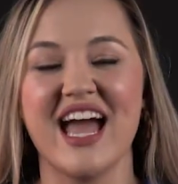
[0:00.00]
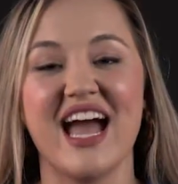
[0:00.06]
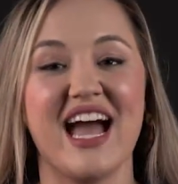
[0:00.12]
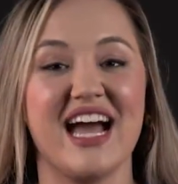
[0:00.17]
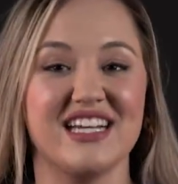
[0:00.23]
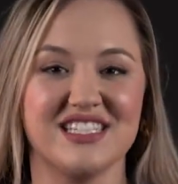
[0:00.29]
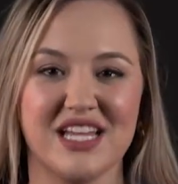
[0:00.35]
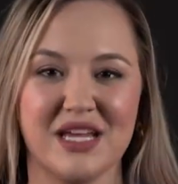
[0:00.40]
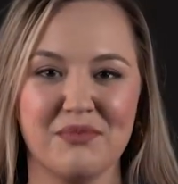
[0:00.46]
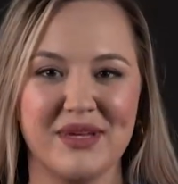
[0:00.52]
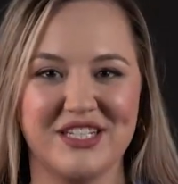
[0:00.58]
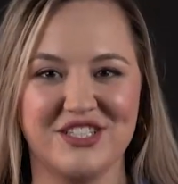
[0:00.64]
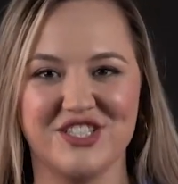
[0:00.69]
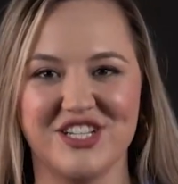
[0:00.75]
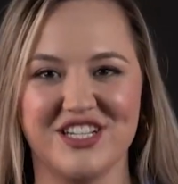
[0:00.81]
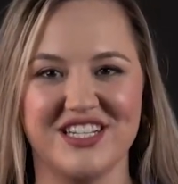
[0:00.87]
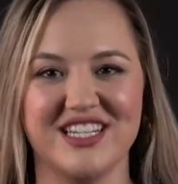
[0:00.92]
As I
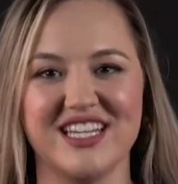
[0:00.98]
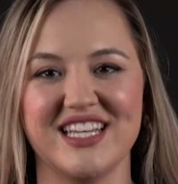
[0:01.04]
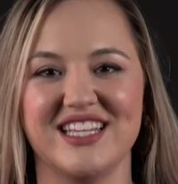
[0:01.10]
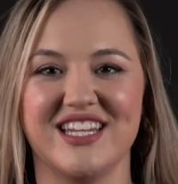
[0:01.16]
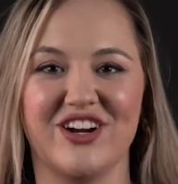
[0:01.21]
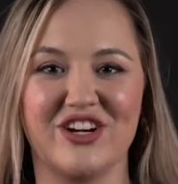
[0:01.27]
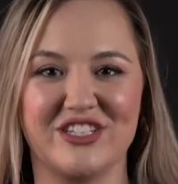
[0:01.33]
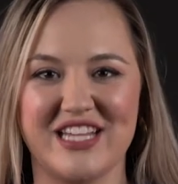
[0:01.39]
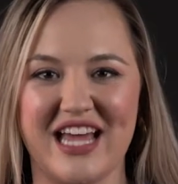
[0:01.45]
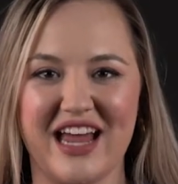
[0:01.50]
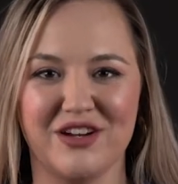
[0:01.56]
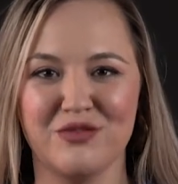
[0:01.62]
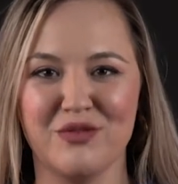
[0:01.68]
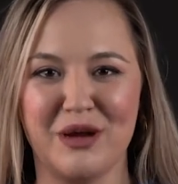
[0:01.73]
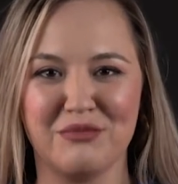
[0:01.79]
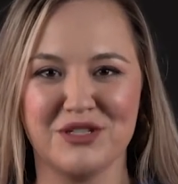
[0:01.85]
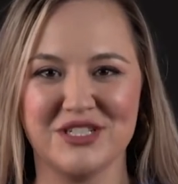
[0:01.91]
mentioned in our data
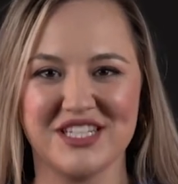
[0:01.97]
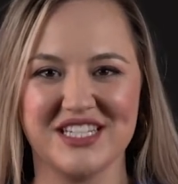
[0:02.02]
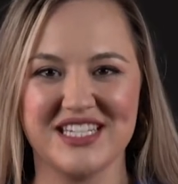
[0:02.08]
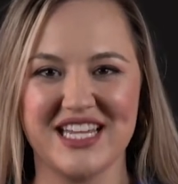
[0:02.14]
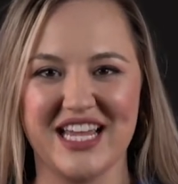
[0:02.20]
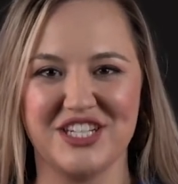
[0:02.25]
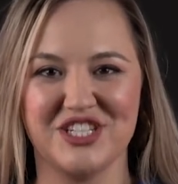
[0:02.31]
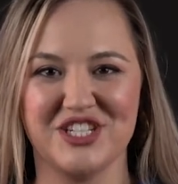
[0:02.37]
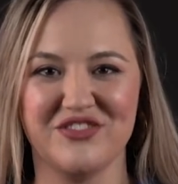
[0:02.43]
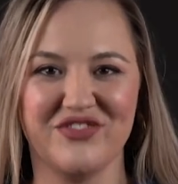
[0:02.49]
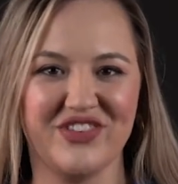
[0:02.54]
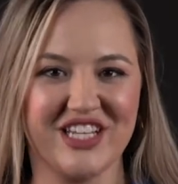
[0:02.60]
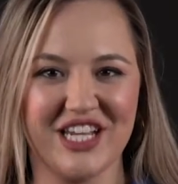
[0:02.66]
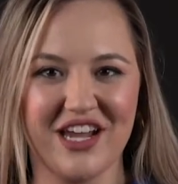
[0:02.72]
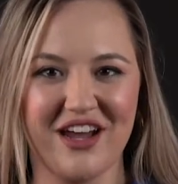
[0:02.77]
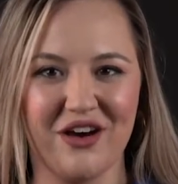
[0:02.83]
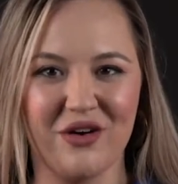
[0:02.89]
representation
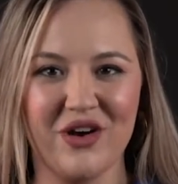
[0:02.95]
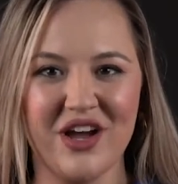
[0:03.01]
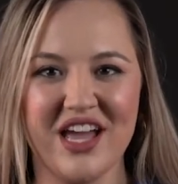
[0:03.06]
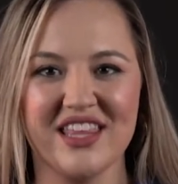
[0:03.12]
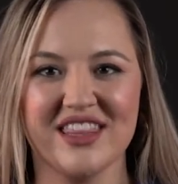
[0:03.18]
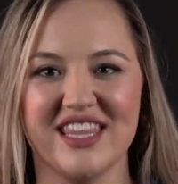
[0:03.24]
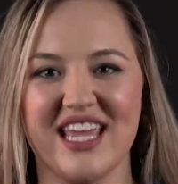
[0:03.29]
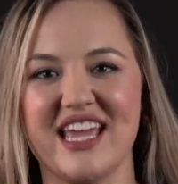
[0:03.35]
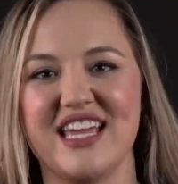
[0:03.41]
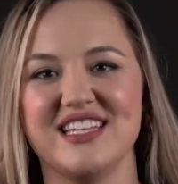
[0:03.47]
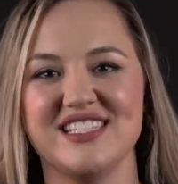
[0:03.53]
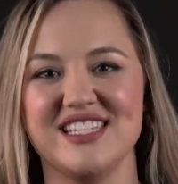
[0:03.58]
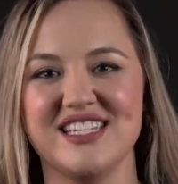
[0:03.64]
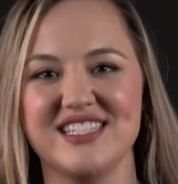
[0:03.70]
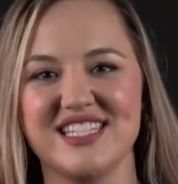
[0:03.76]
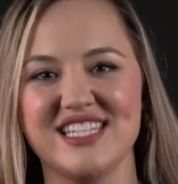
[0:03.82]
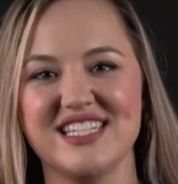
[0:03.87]
video, the
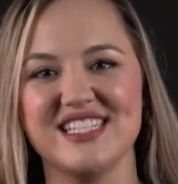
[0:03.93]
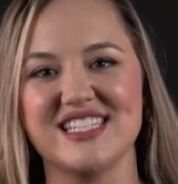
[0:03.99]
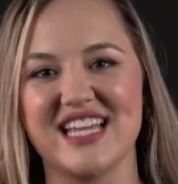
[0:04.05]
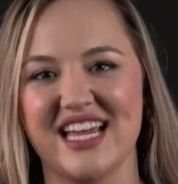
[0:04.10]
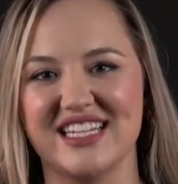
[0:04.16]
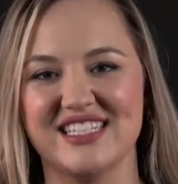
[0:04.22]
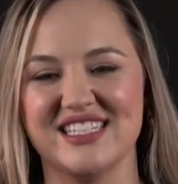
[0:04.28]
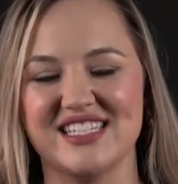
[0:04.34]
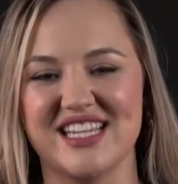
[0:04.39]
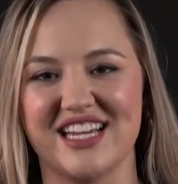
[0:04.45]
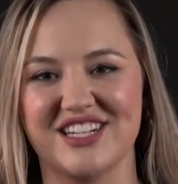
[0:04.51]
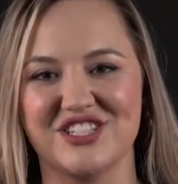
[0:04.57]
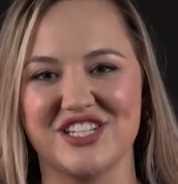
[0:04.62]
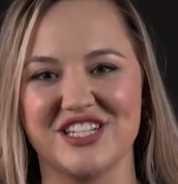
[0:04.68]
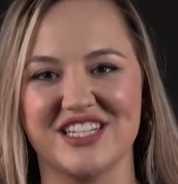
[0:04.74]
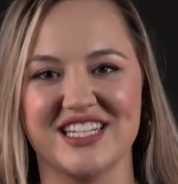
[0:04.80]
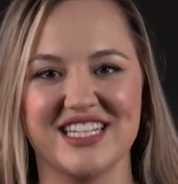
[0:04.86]
ACT science
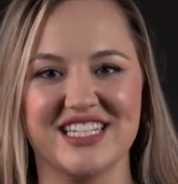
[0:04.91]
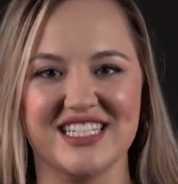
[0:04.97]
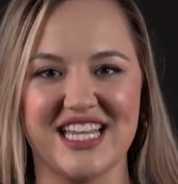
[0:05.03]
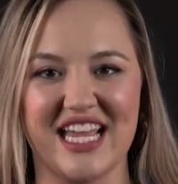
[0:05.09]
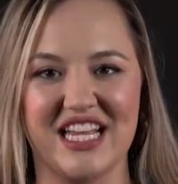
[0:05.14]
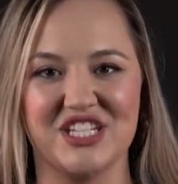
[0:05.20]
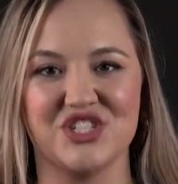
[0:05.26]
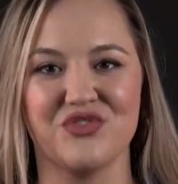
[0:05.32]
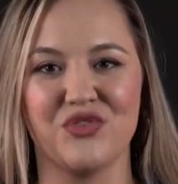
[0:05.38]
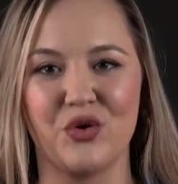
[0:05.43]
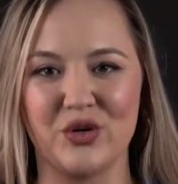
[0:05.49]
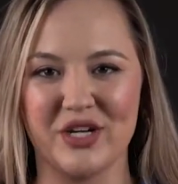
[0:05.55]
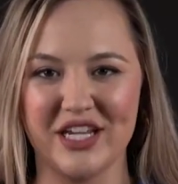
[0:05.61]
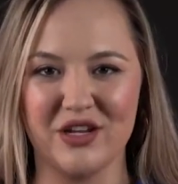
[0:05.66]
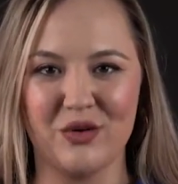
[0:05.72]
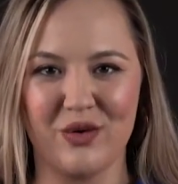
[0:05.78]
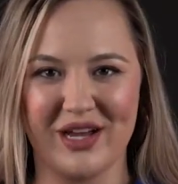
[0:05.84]
section contains
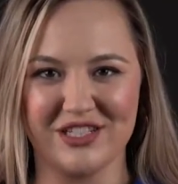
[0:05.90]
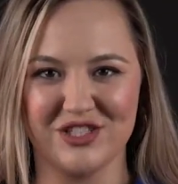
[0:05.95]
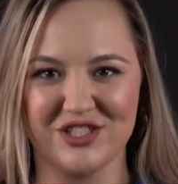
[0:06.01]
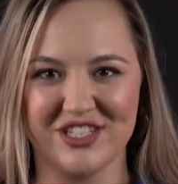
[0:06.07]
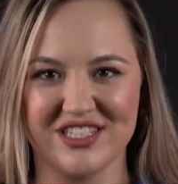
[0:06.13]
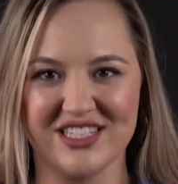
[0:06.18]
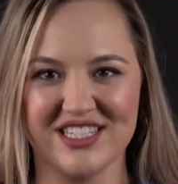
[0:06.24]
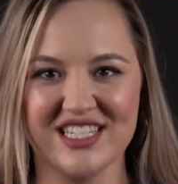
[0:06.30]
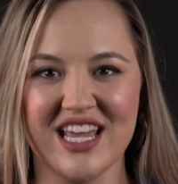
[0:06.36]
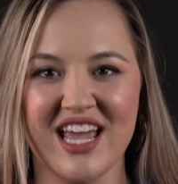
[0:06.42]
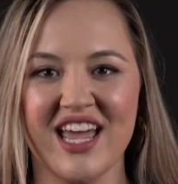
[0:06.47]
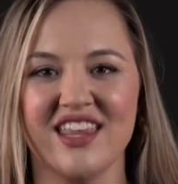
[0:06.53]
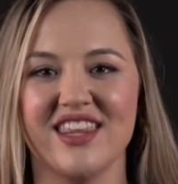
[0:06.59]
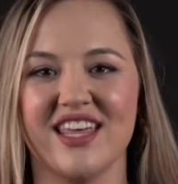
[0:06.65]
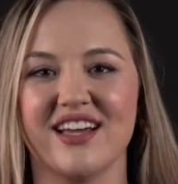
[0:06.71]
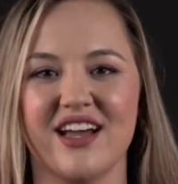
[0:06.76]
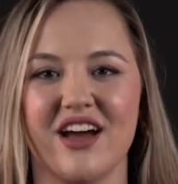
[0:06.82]
40 questions
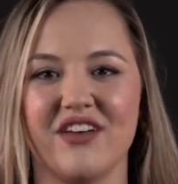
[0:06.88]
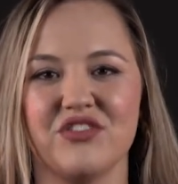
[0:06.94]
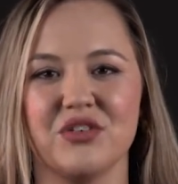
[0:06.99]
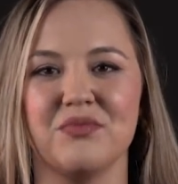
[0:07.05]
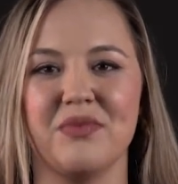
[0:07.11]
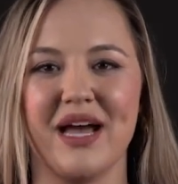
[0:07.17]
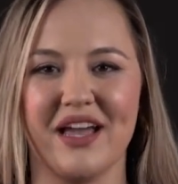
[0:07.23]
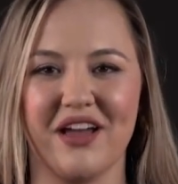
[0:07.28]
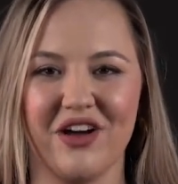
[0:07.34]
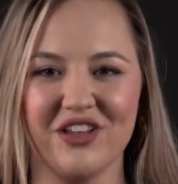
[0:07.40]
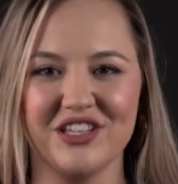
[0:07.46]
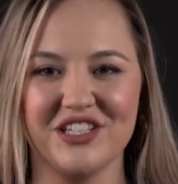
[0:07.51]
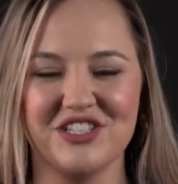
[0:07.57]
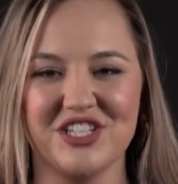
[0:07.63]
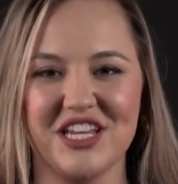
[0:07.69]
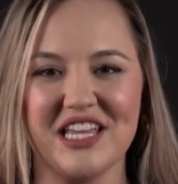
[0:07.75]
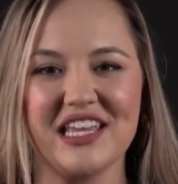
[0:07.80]
that cover
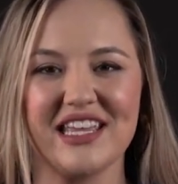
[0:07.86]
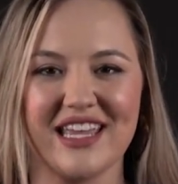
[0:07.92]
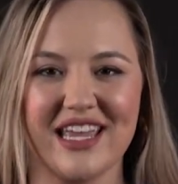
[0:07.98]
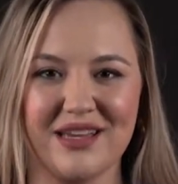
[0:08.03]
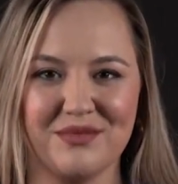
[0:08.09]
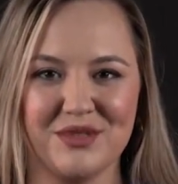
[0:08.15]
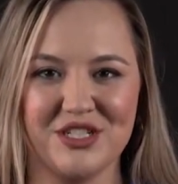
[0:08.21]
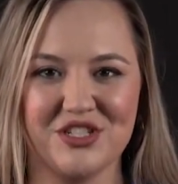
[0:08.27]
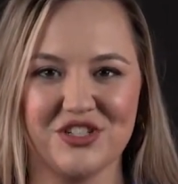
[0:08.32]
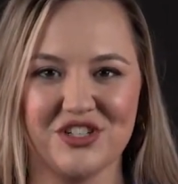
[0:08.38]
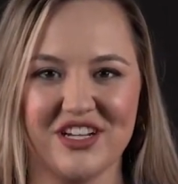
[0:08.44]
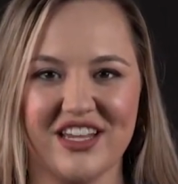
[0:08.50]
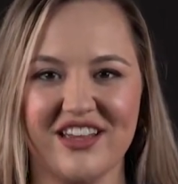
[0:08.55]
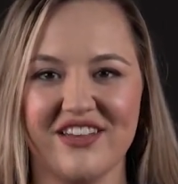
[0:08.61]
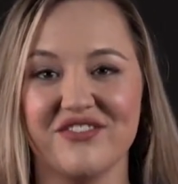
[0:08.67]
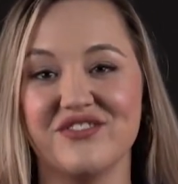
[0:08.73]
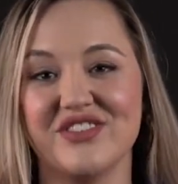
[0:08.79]
biology,
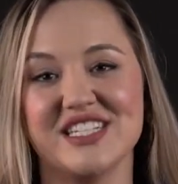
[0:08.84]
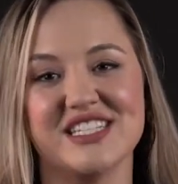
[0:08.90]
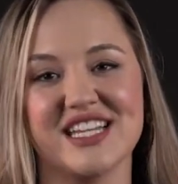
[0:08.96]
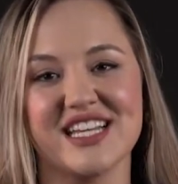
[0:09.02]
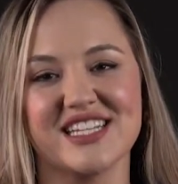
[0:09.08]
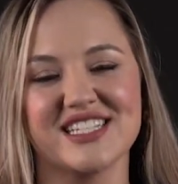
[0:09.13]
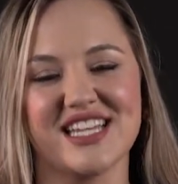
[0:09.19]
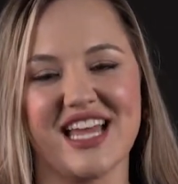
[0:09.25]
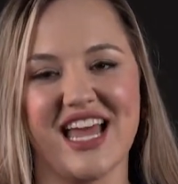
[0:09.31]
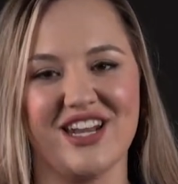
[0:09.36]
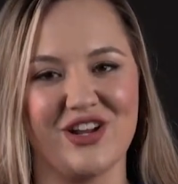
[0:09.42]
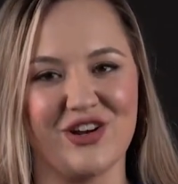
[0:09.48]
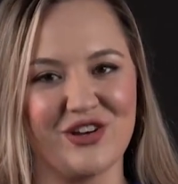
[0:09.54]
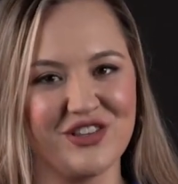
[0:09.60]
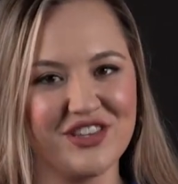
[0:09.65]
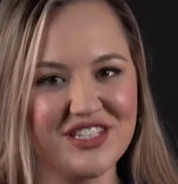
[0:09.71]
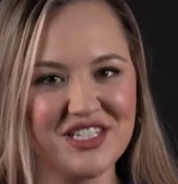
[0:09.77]
chemistry, physics, and
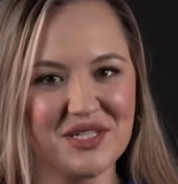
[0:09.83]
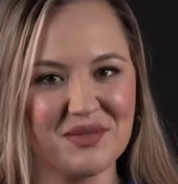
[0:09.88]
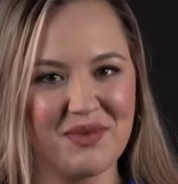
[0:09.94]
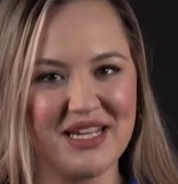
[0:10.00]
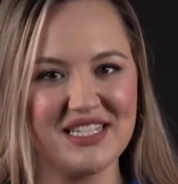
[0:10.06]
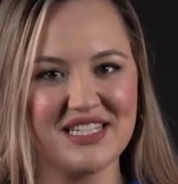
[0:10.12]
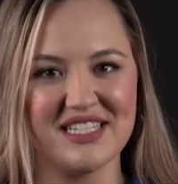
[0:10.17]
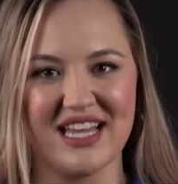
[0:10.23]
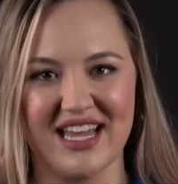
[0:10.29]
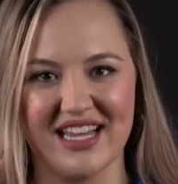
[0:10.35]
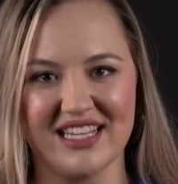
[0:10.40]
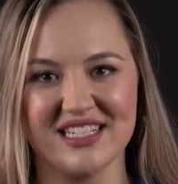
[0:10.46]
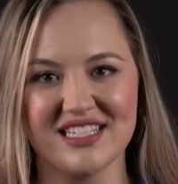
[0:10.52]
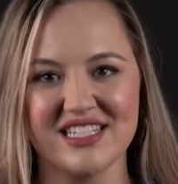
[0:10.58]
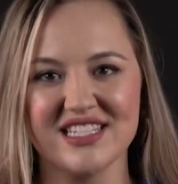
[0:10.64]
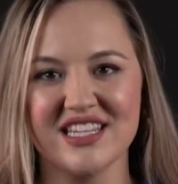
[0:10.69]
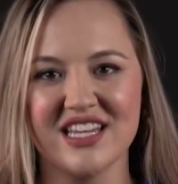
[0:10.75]
earth and space
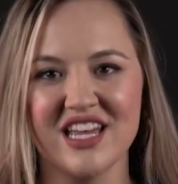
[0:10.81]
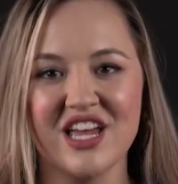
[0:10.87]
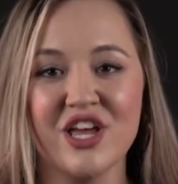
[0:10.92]
science.